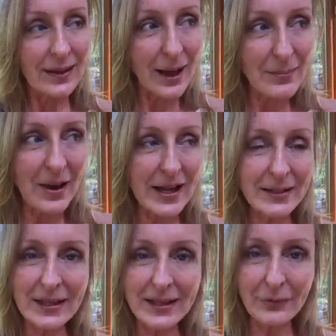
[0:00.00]
I
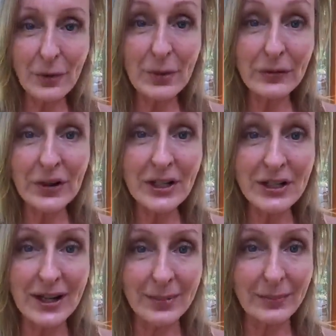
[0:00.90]
might form a
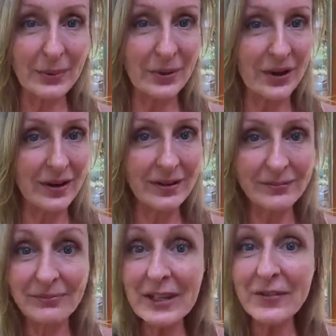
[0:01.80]
friendship or
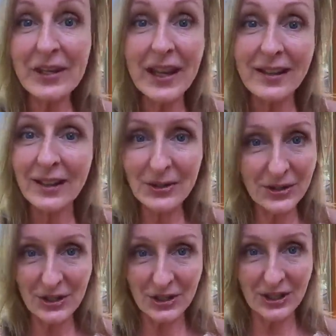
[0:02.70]
even get
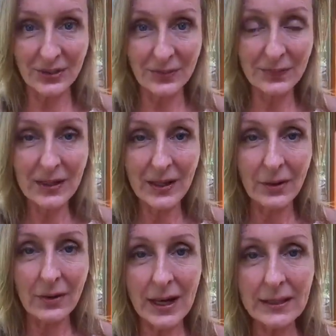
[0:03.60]
closer to,
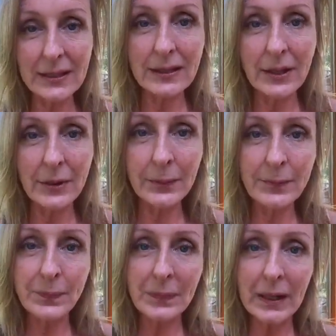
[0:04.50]
right? So
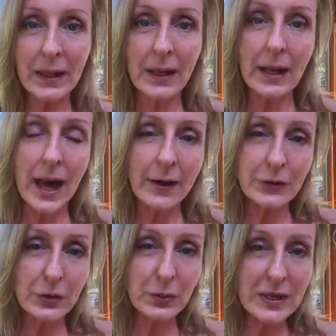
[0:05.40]

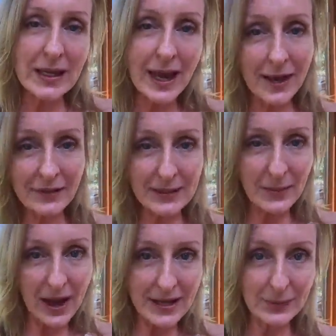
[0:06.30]
after we have some
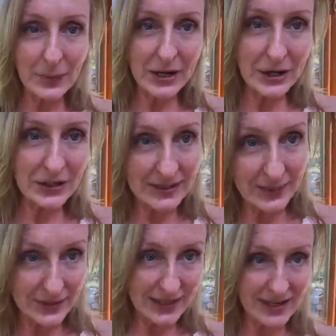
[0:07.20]
icebreakers in the
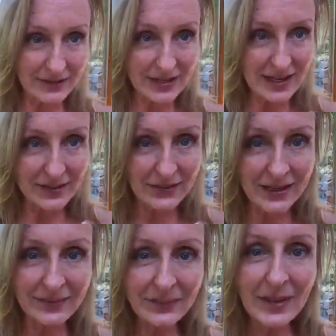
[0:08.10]
beginning of the
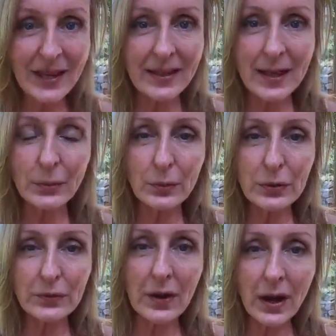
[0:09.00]
evening, then we'll
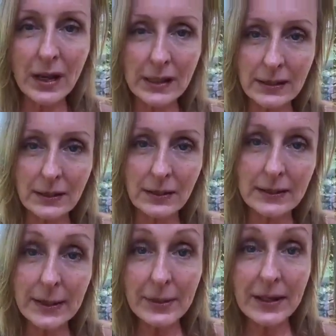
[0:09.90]
move on into
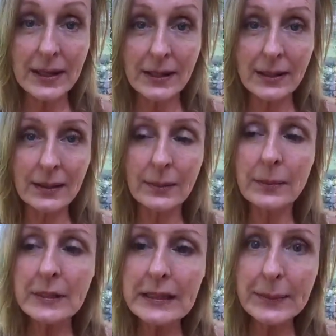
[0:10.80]
some of the
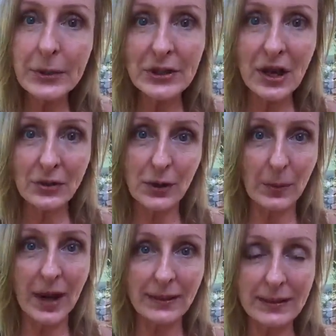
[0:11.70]
deeper tantric
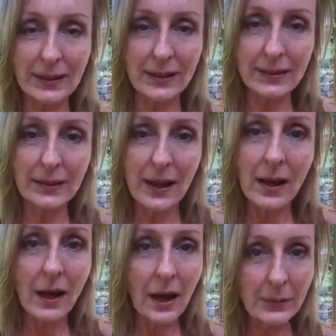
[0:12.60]
practices.
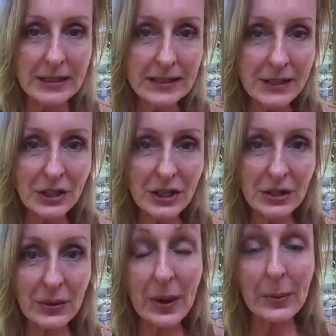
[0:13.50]
I'll be teaching
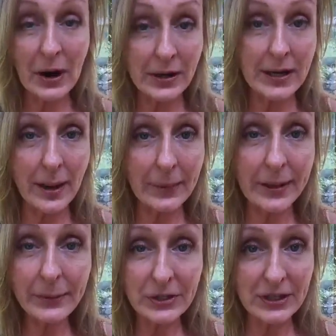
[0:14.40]
you a
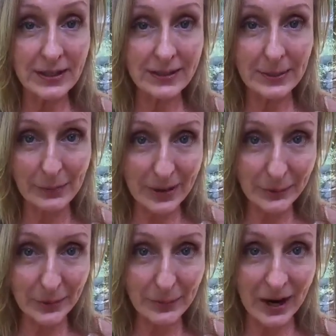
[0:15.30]
pranayama, which is a
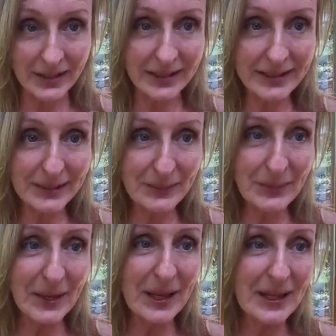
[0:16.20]
breathwork practice,
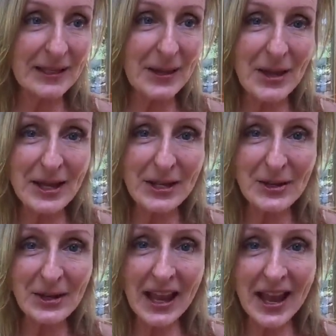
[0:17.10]
so that
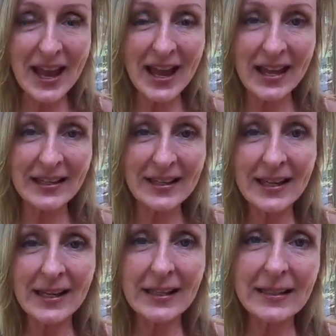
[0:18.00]
you can
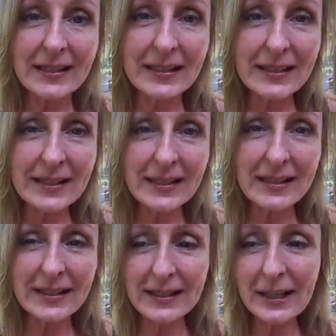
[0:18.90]

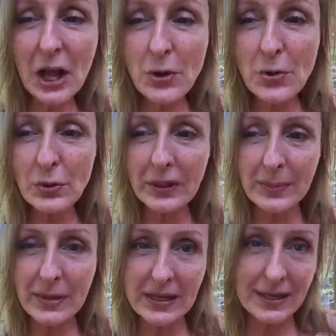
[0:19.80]
slowly
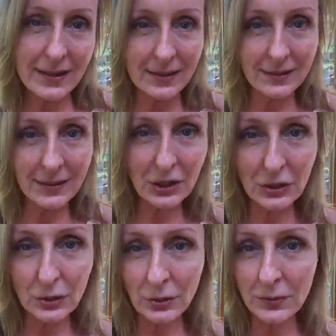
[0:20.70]
begin
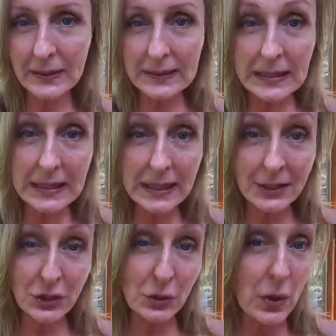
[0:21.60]
to sink
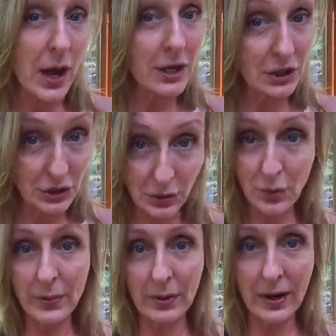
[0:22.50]
into
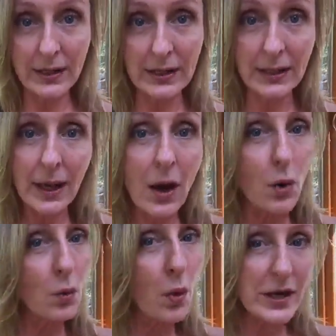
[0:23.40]
your body,
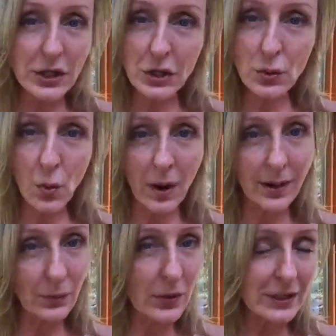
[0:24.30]
what you want,
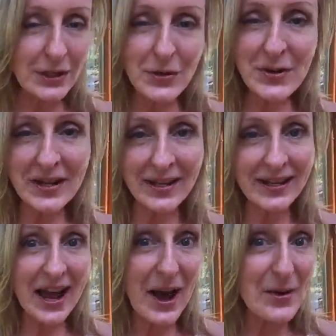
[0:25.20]
what you need,
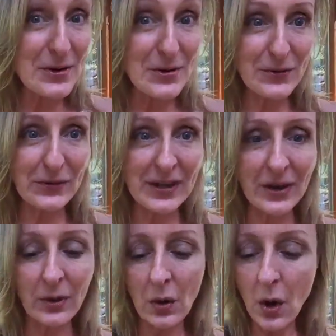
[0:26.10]
how you
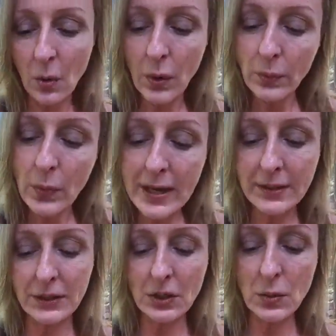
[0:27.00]
feel, what
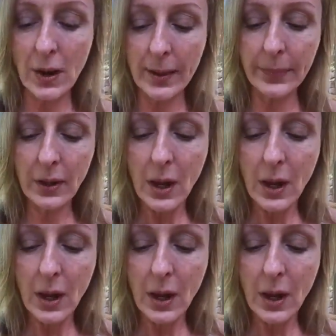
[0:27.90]
wakes you up,